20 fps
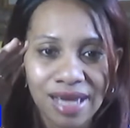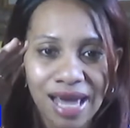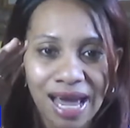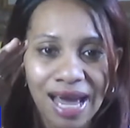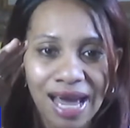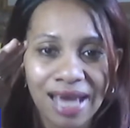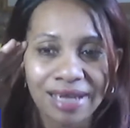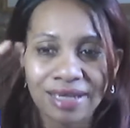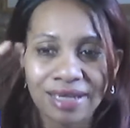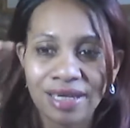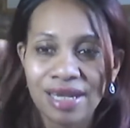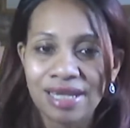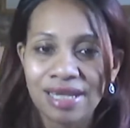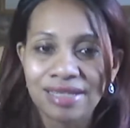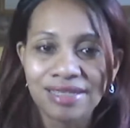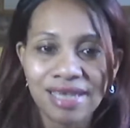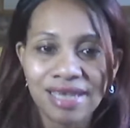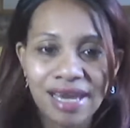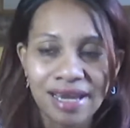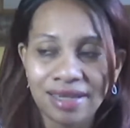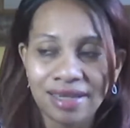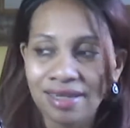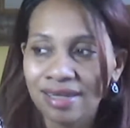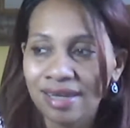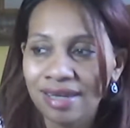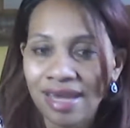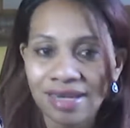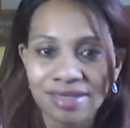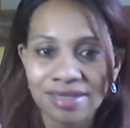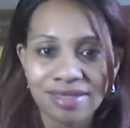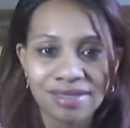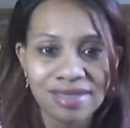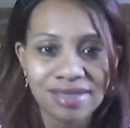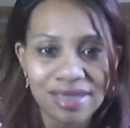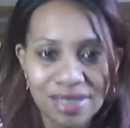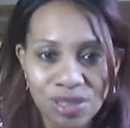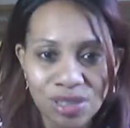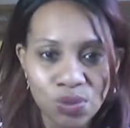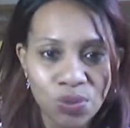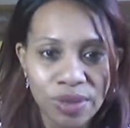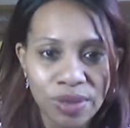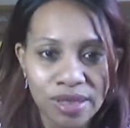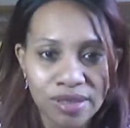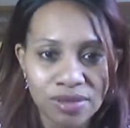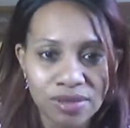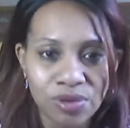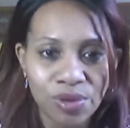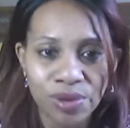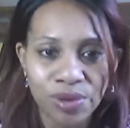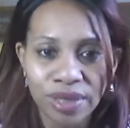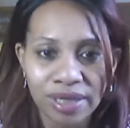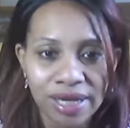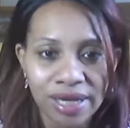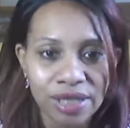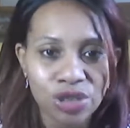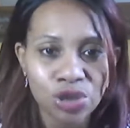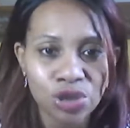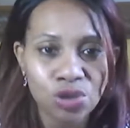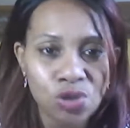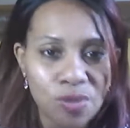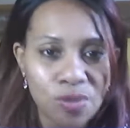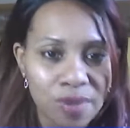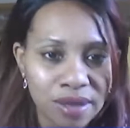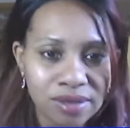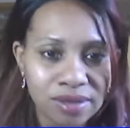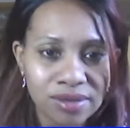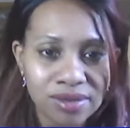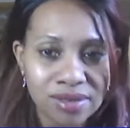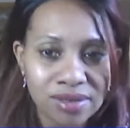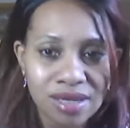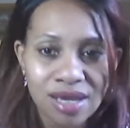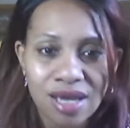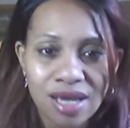and take the next 6 weeks or the next 2 months